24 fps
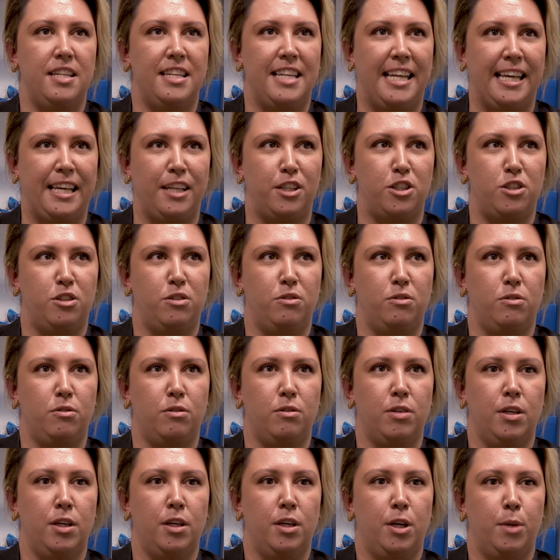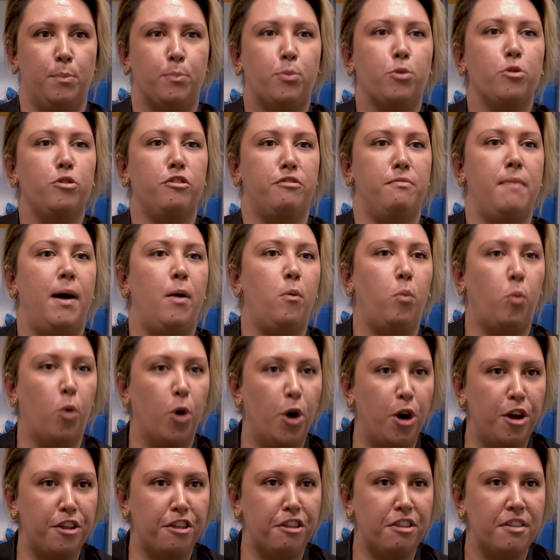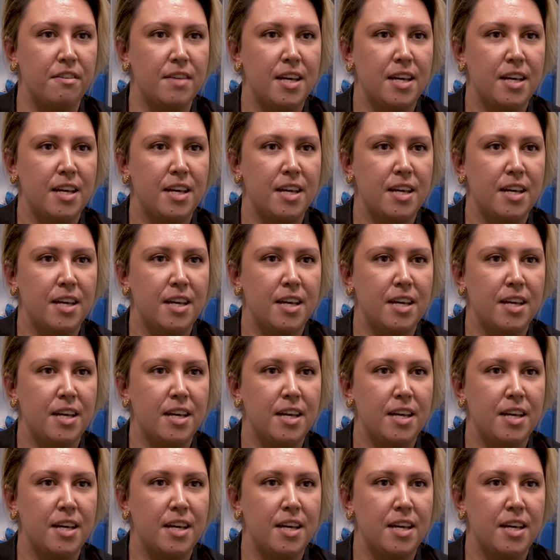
the need to prove my worth,